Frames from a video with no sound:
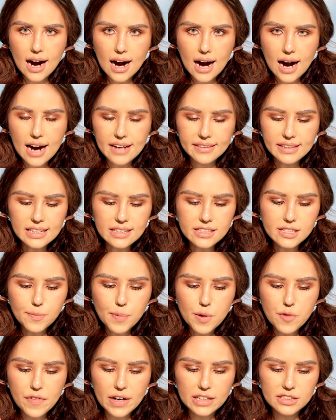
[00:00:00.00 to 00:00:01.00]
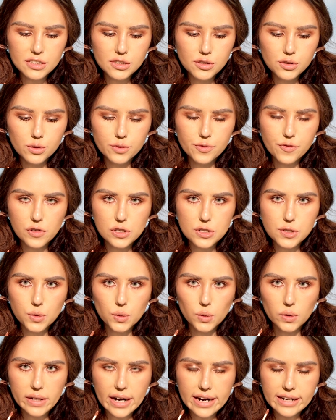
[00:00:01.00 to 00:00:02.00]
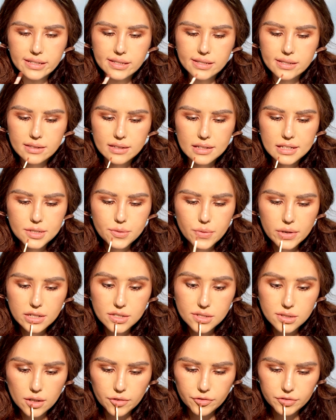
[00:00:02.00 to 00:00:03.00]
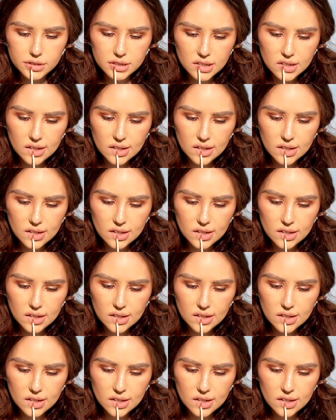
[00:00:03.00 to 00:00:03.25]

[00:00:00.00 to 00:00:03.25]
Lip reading: I think it's the perfect nude for school, guys. It's really soft.